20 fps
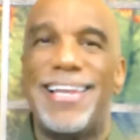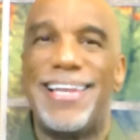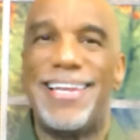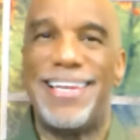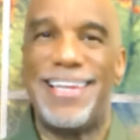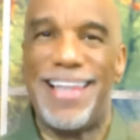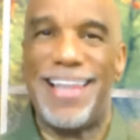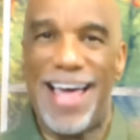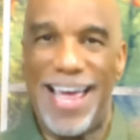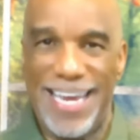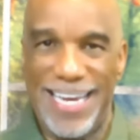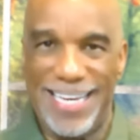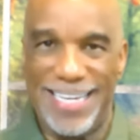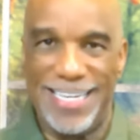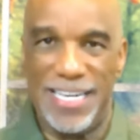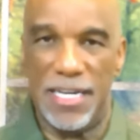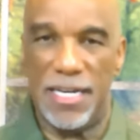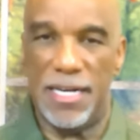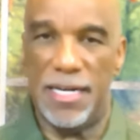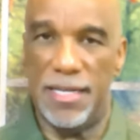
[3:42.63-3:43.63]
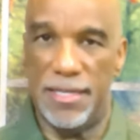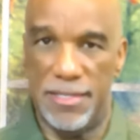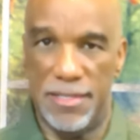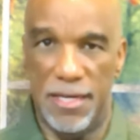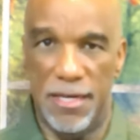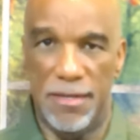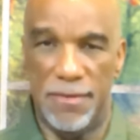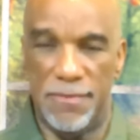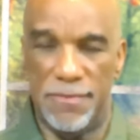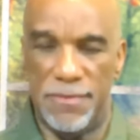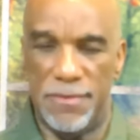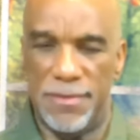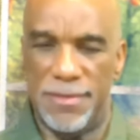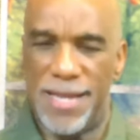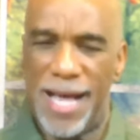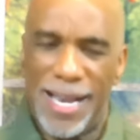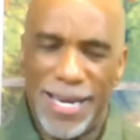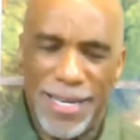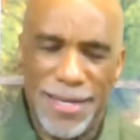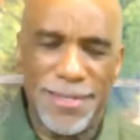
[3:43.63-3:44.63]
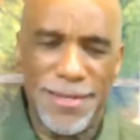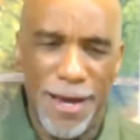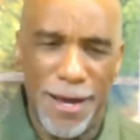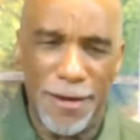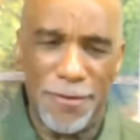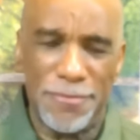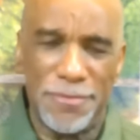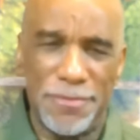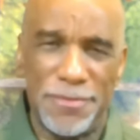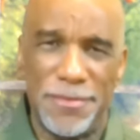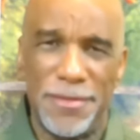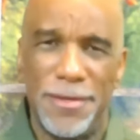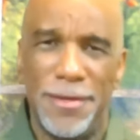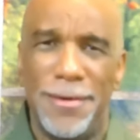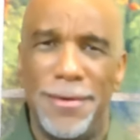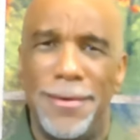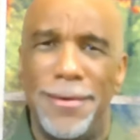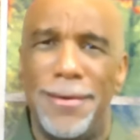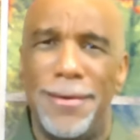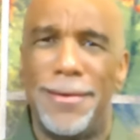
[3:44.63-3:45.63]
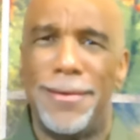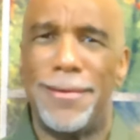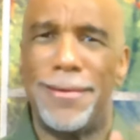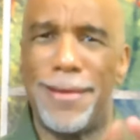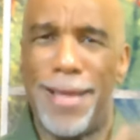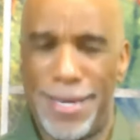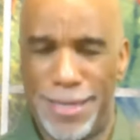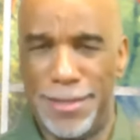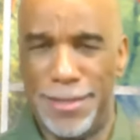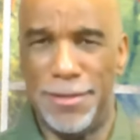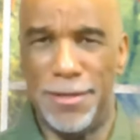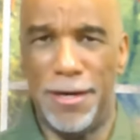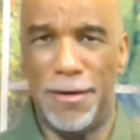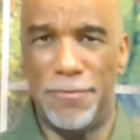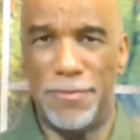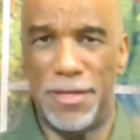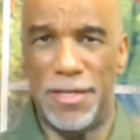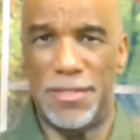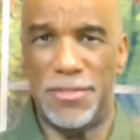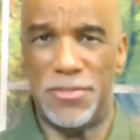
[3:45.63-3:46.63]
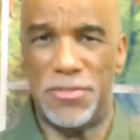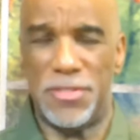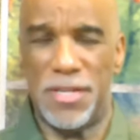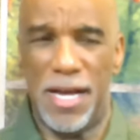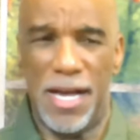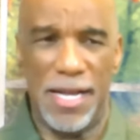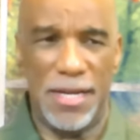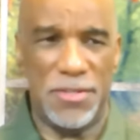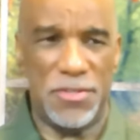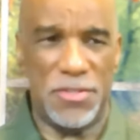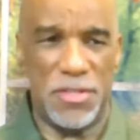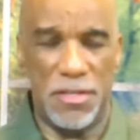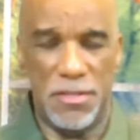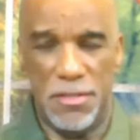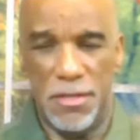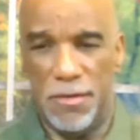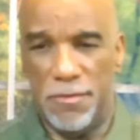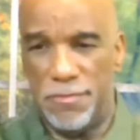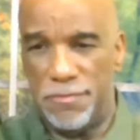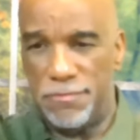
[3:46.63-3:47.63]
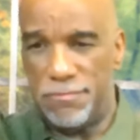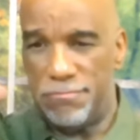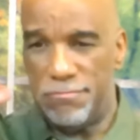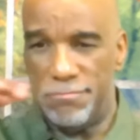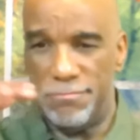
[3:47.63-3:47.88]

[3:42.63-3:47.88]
like a dove. Not a dove, like a dove does. Now, how does a dove?